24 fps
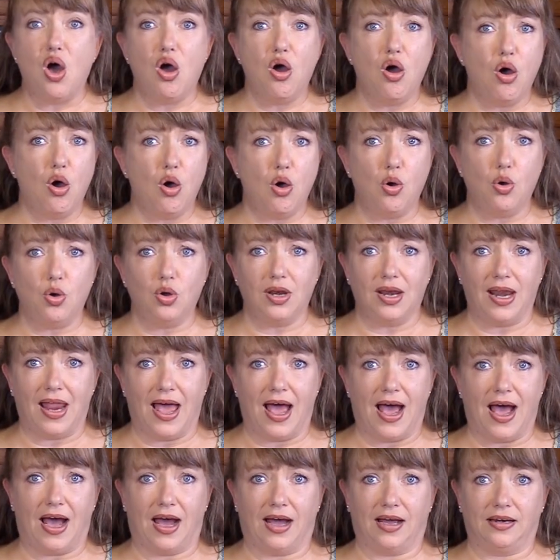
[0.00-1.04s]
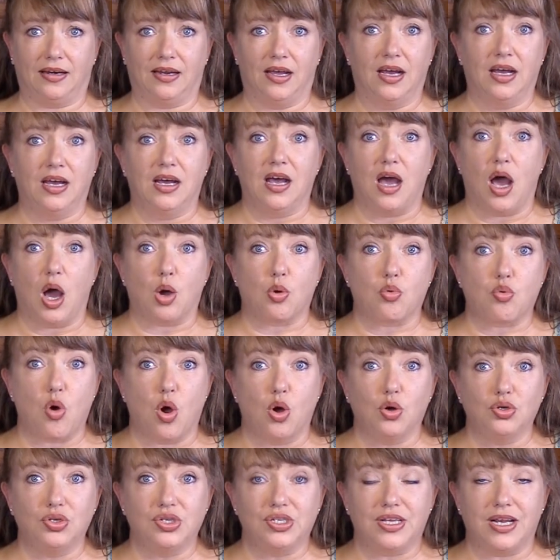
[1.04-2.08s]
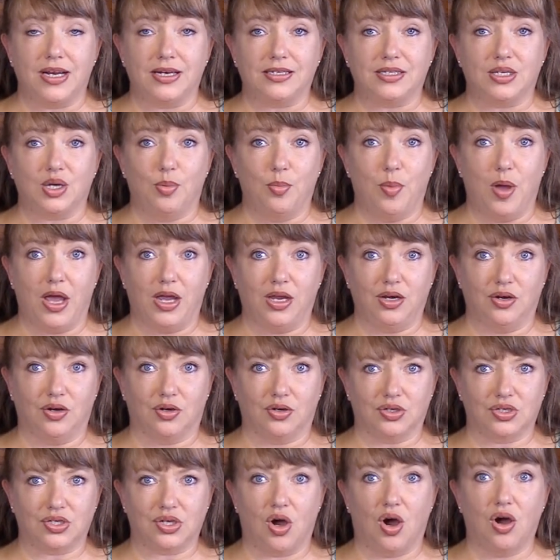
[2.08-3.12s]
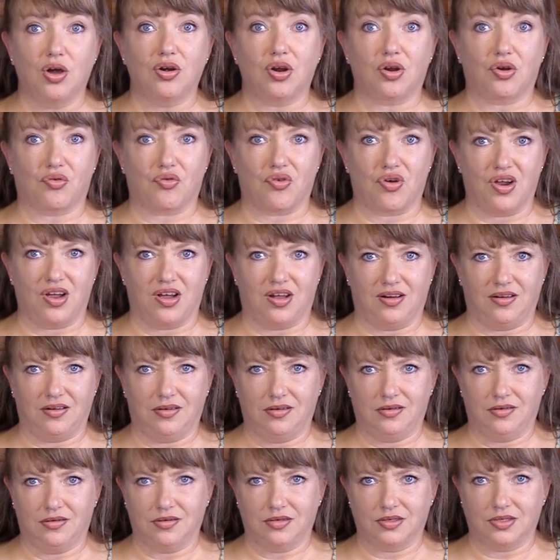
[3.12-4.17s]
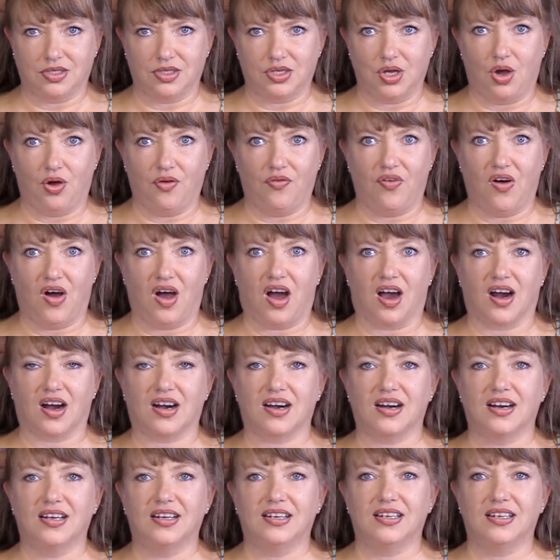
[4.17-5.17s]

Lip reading: whole lot of roasted tomatoes on a grill so far.